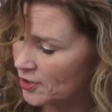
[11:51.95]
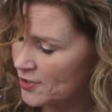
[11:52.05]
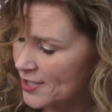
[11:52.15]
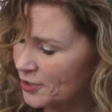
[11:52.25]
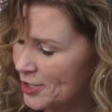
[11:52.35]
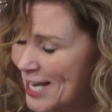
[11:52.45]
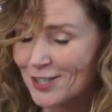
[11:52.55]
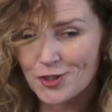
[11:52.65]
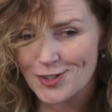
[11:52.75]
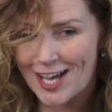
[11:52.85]
You see her
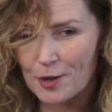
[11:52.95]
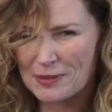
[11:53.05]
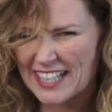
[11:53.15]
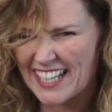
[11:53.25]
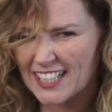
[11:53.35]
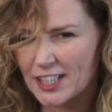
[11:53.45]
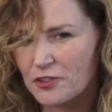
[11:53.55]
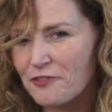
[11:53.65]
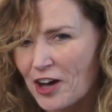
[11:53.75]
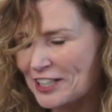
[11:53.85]
texture is kind of playing a little
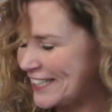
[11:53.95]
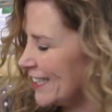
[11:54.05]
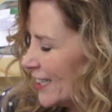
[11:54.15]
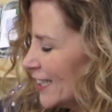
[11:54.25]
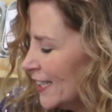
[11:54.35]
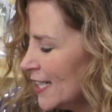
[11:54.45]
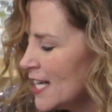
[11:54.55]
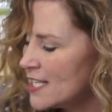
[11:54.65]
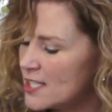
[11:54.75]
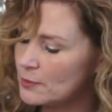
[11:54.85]
fun in here.
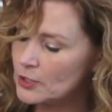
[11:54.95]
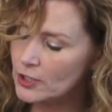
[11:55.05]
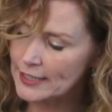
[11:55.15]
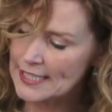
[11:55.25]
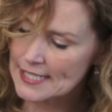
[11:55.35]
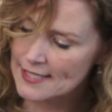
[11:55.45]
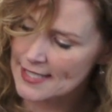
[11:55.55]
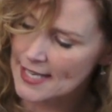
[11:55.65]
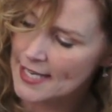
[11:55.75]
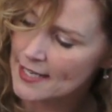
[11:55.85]
So we're looking to
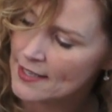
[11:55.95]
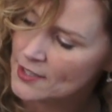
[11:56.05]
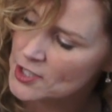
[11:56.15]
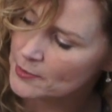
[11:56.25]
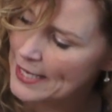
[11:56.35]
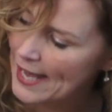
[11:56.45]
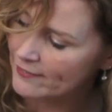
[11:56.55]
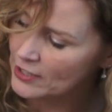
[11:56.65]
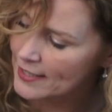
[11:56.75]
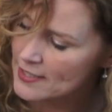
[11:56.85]
see, do we
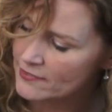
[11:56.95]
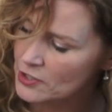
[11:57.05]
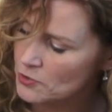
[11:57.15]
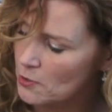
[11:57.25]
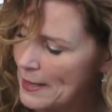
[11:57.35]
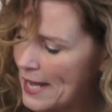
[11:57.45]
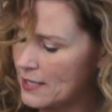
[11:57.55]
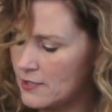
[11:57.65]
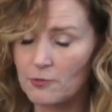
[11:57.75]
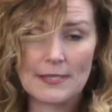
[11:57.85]
have a nice visual
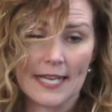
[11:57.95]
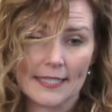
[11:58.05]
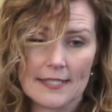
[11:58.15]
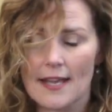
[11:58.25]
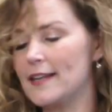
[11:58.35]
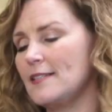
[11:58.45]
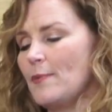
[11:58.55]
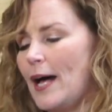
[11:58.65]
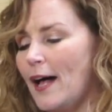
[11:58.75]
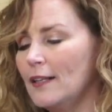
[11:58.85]
balance from side to side as
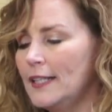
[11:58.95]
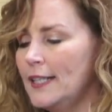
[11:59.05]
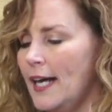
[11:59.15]
well?